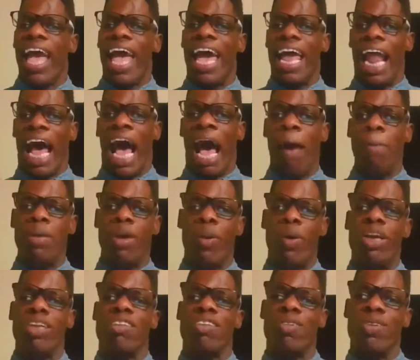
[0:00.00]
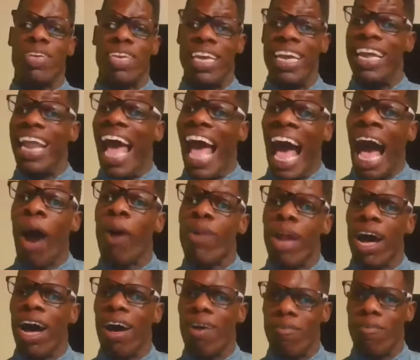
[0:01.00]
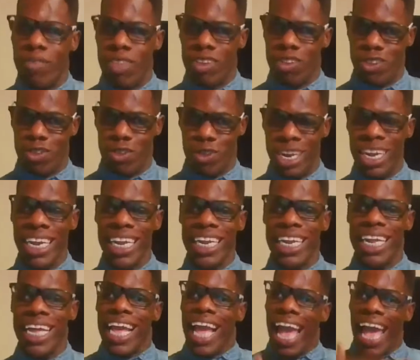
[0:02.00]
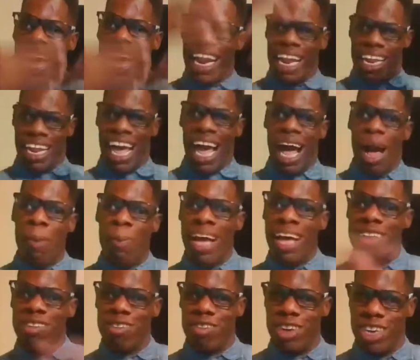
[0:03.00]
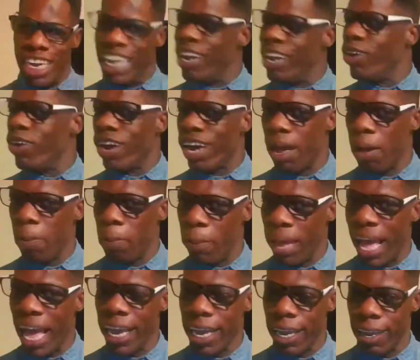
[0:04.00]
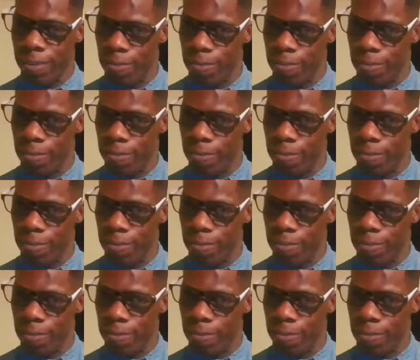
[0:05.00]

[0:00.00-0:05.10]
and I'm going to get out of the stream and allow Pastor Daniel to come back